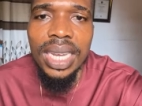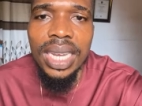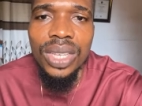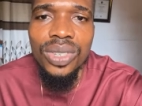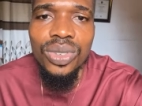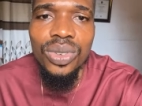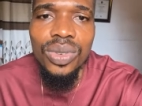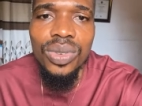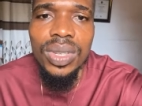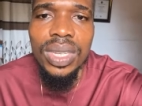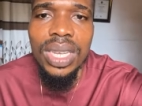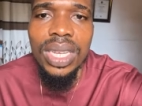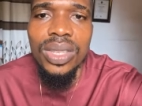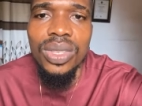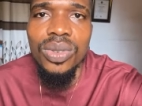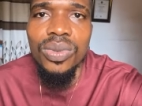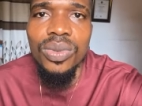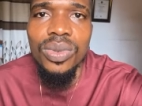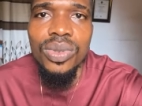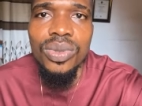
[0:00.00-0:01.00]
I can assure you
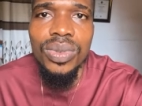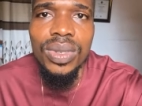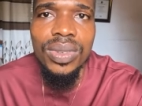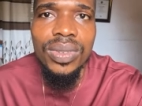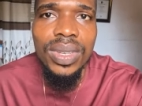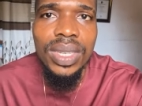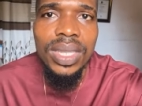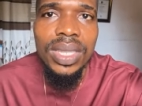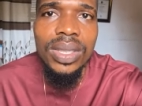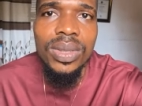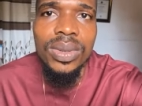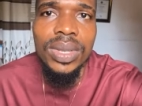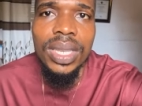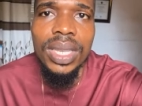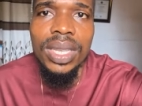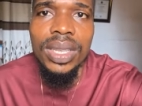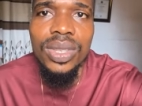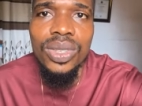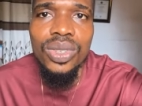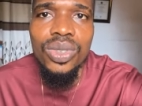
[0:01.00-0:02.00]
that you won't regret it.
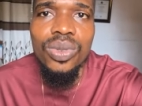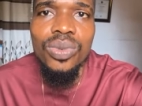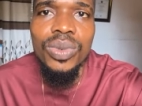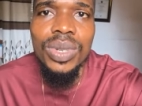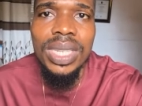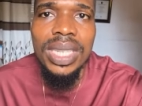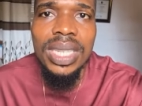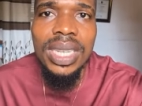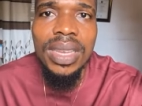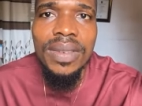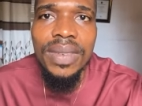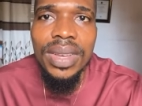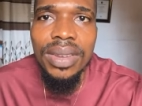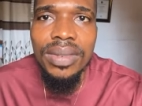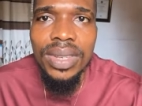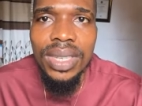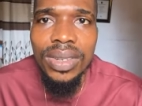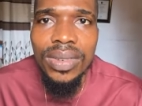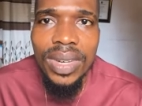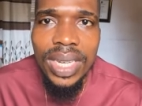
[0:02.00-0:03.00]
Okay, you would
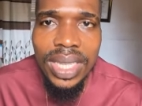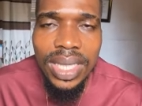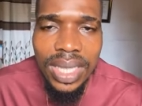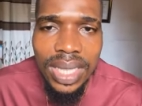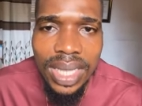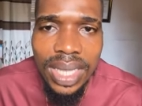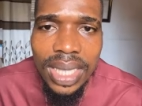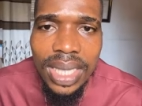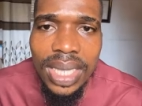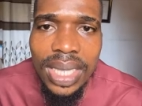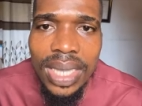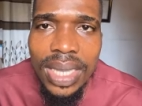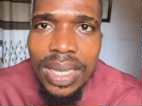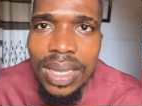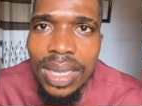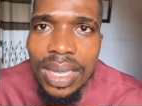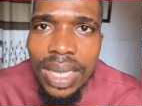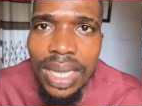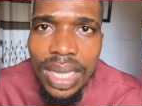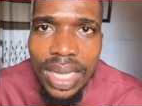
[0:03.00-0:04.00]
never regret it.
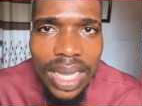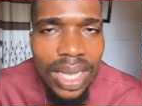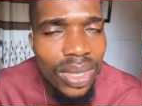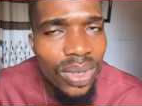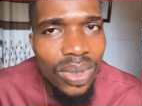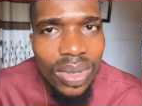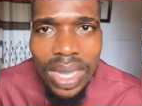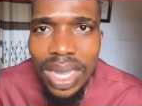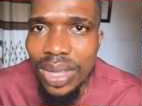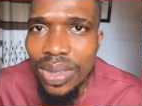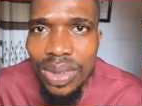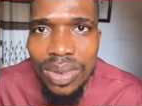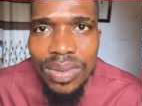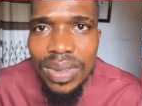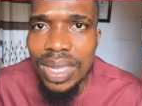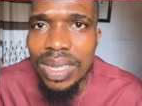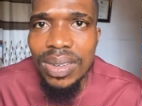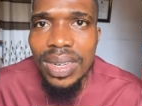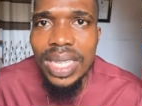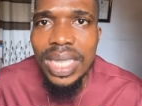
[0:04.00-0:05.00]
Yes, you
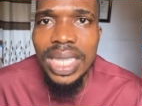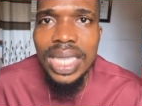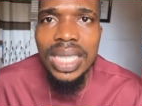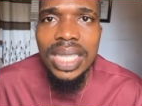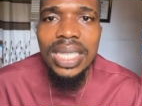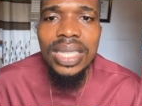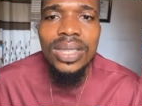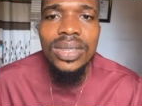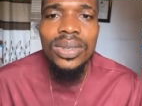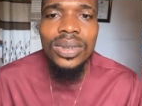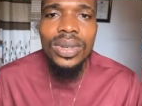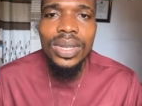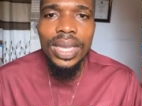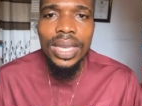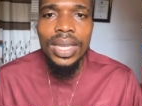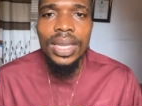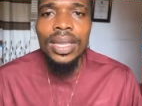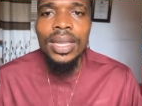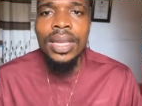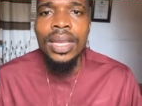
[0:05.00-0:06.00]
cannot regret it.
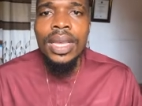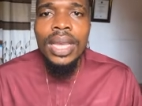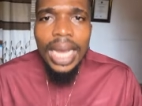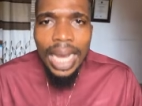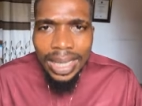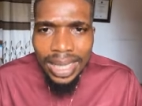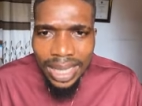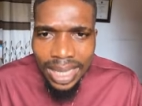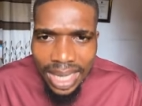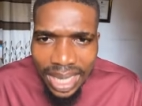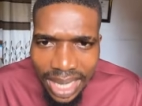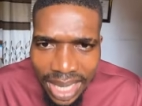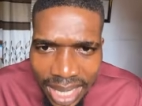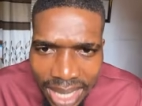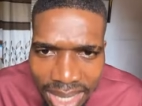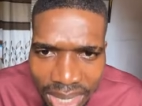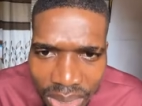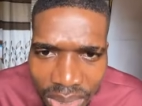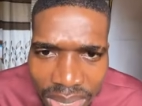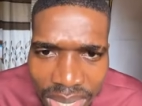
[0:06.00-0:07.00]
Okay, I think the
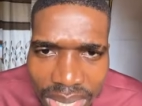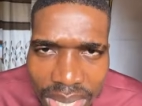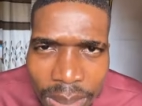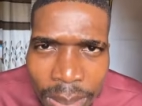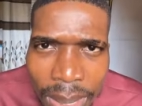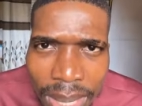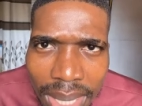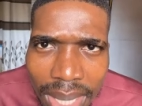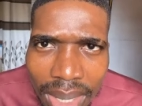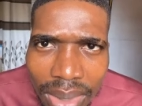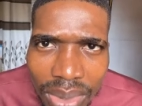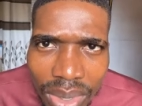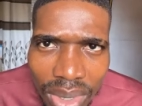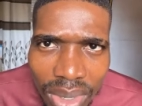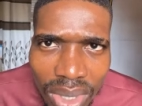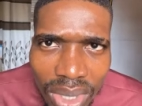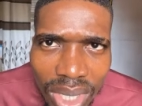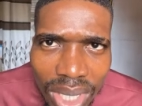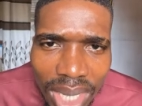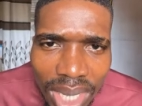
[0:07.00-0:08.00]
link is on display now.
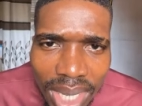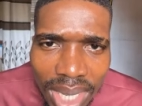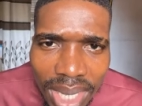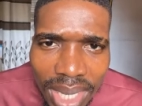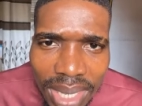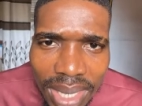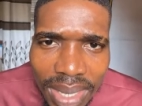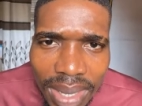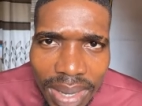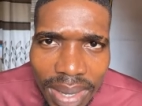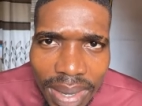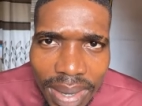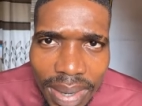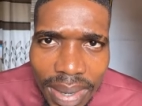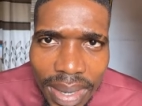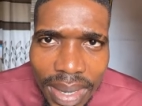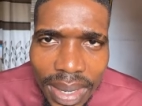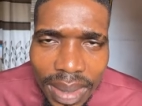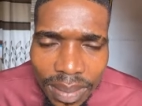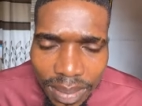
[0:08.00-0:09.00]
Just check.
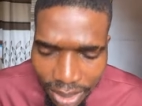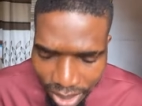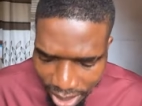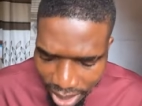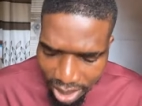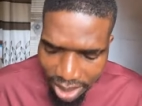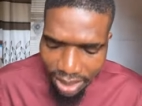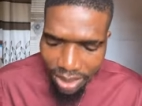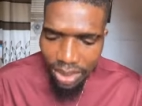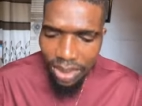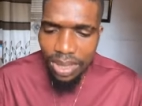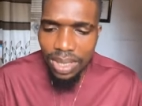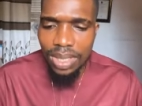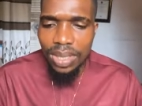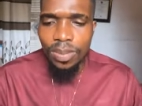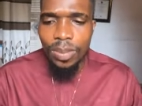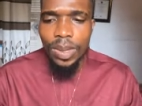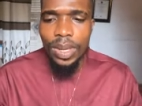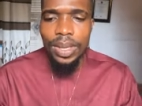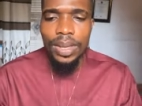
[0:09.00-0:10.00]
Check, is it
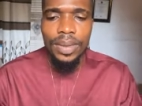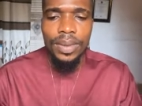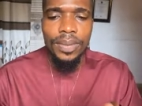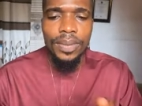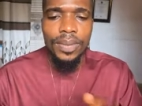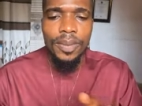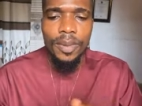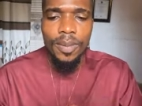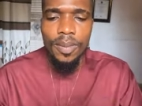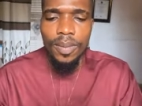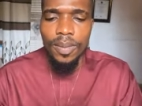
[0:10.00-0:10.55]
on display?